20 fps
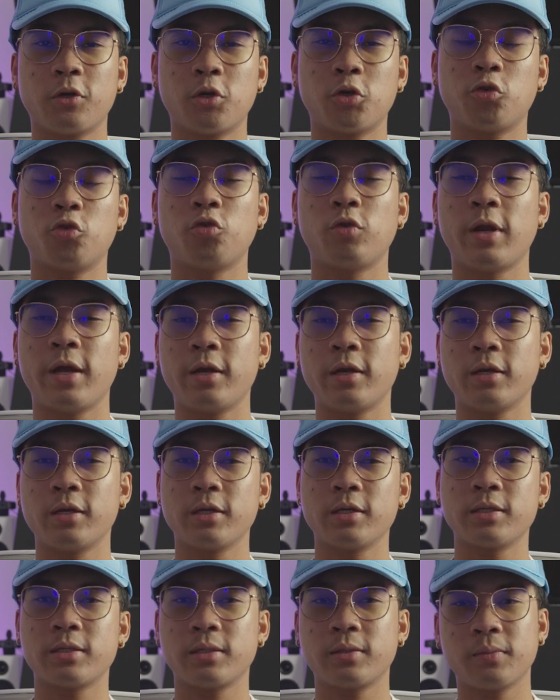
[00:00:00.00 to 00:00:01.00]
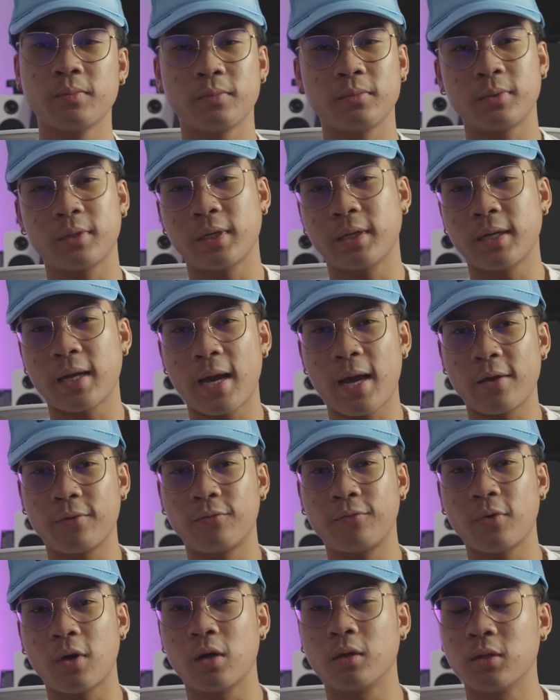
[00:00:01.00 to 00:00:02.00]
creators that I
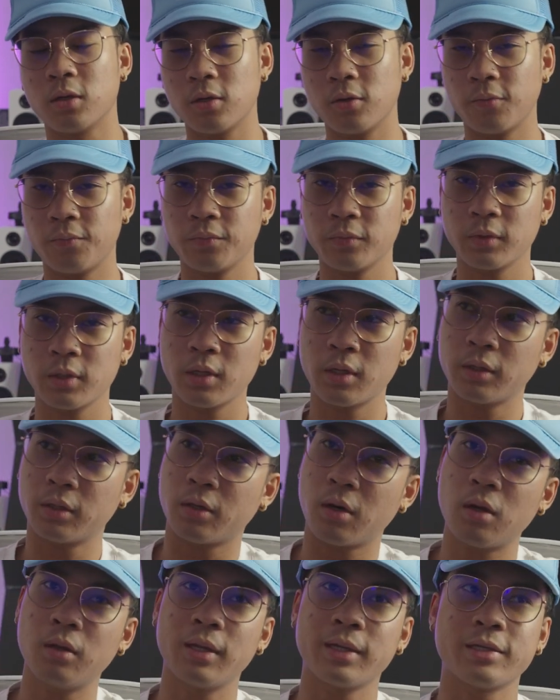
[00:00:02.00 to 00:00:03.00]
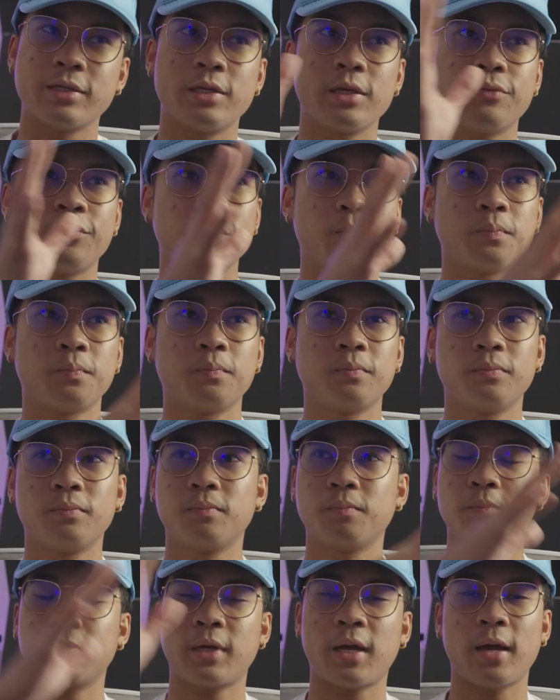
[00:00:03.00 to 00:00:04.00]
follow. They're all like different
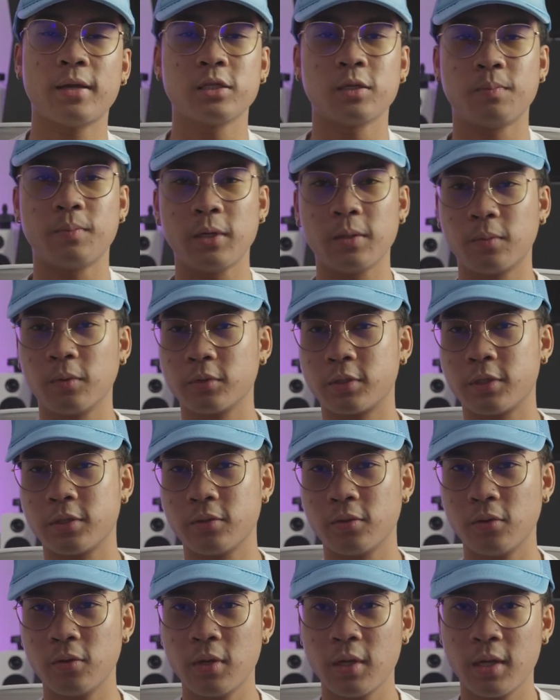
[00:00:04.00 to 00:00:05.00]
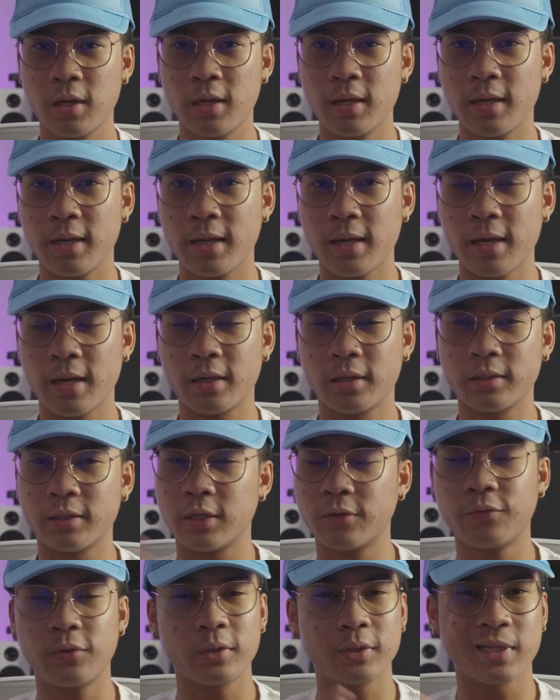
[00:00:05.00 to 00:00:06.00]
kinds of people too, and
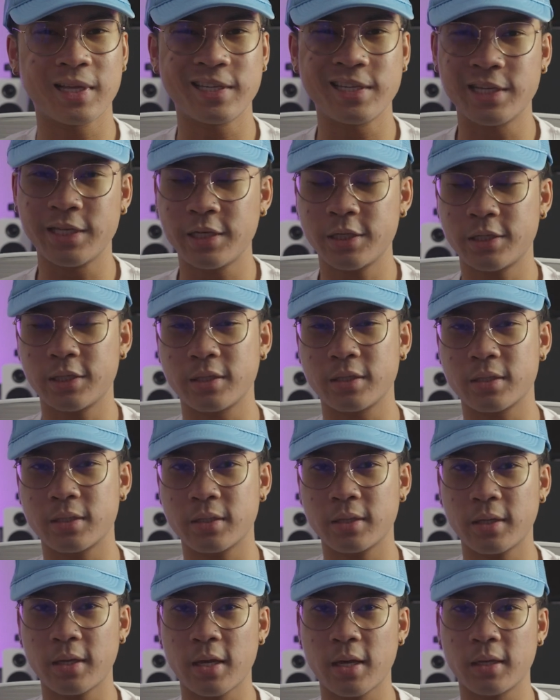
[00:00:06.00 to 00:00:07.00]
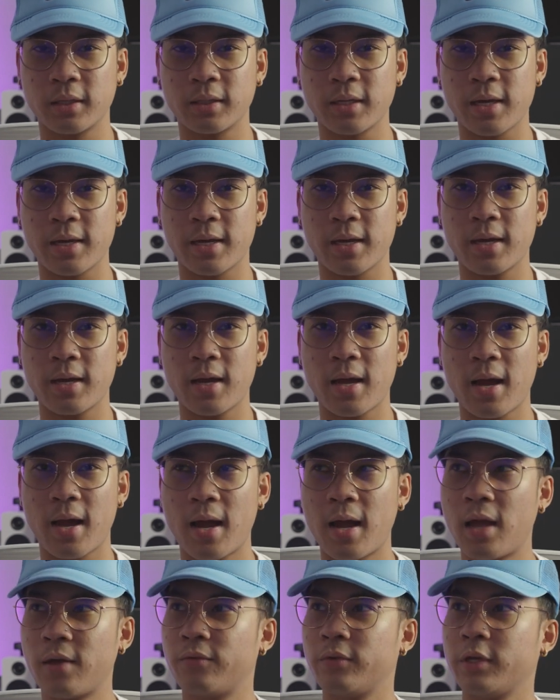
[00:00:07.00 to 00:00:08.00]
different like niches, and like
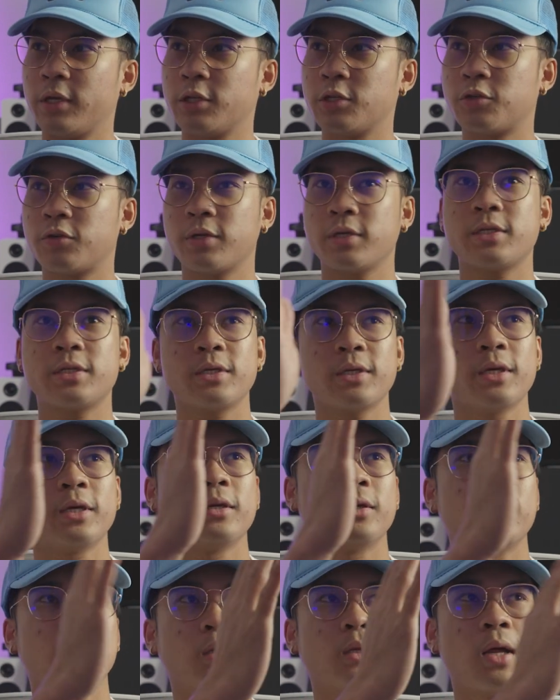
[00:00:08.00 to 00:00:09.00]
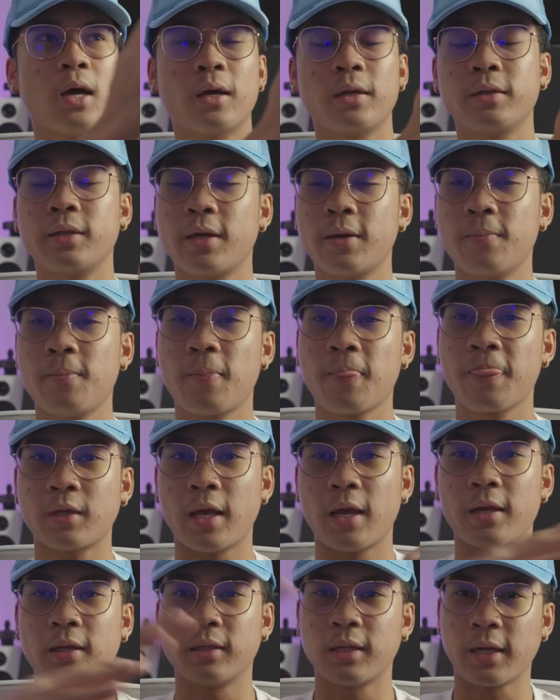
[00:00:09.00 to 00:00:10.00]
I have an interest in a lot of them,
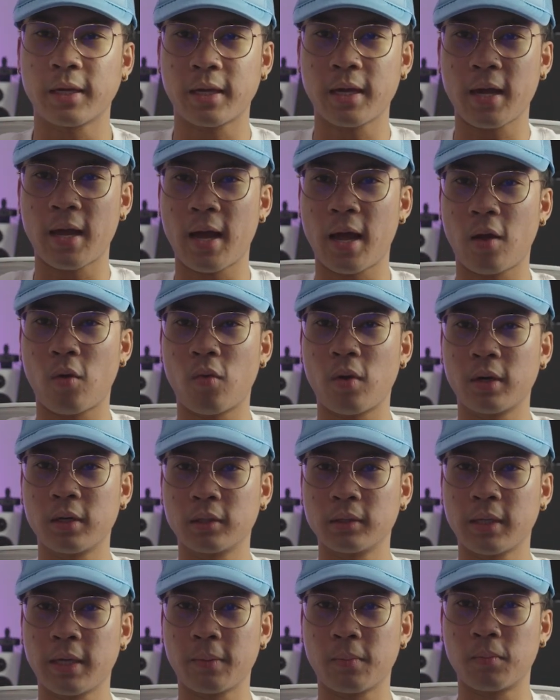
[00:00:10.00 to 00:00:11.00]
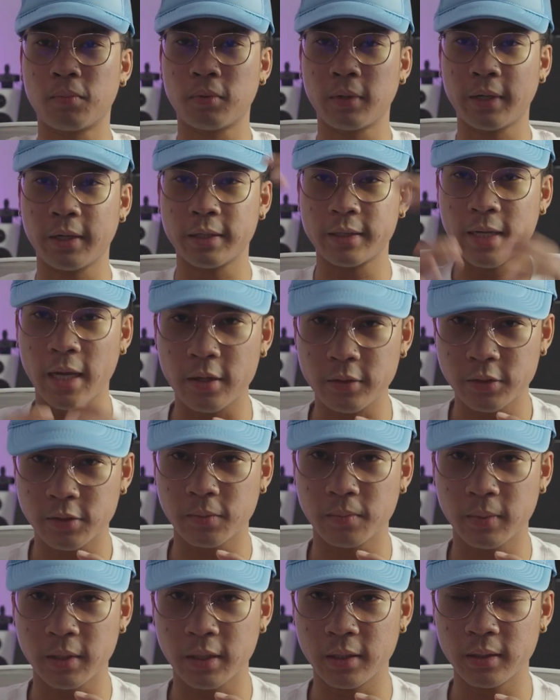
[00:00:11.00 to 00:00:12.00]
and like I want to like bring it down to
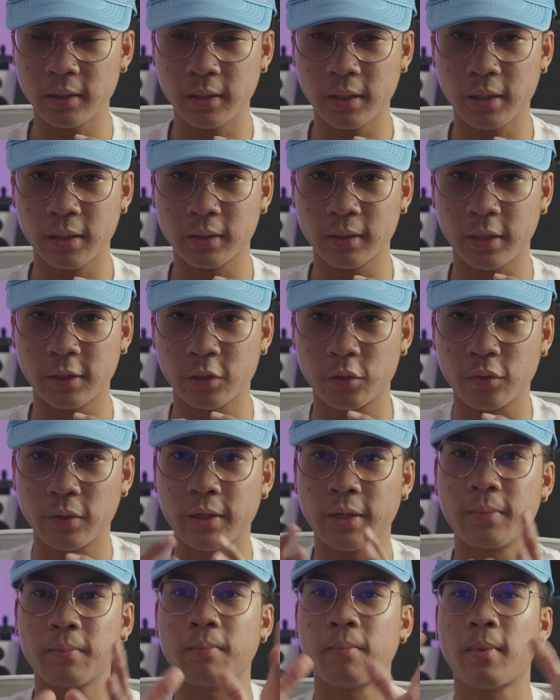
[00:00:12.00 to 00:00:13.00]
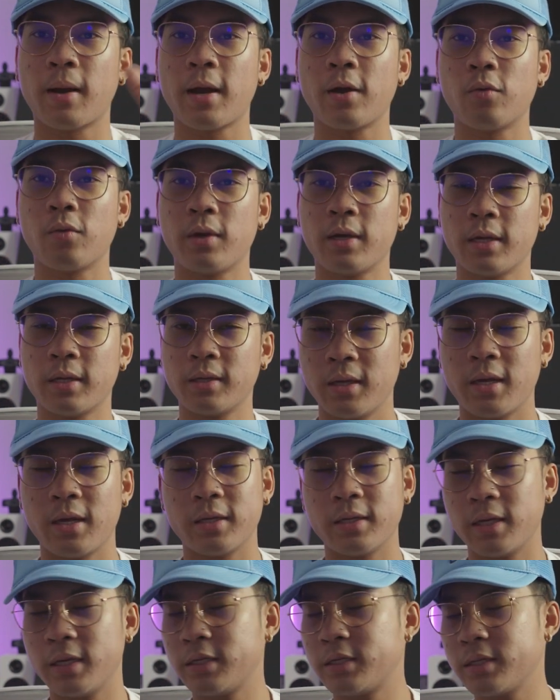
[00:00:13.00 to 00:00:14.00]
me and like do it in my way.
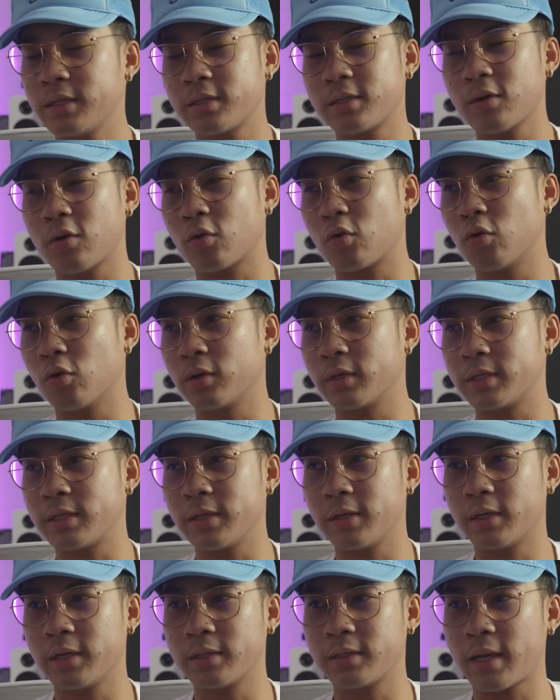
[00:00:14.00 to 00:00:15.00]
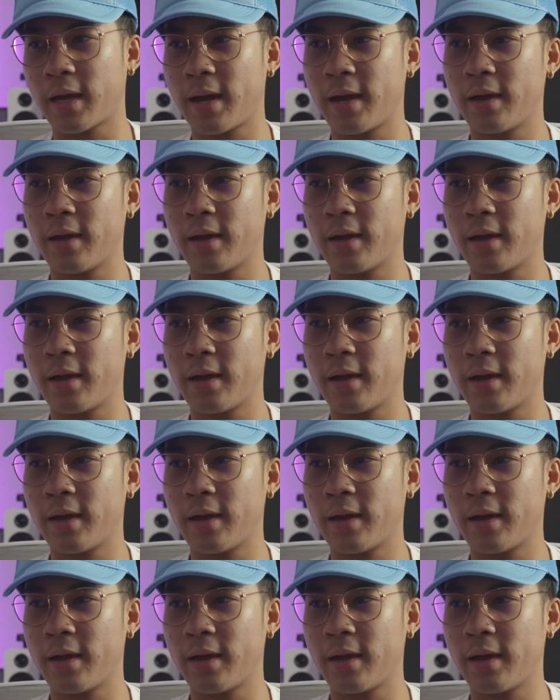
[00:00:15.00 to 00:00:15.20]
It's just so cool to see, because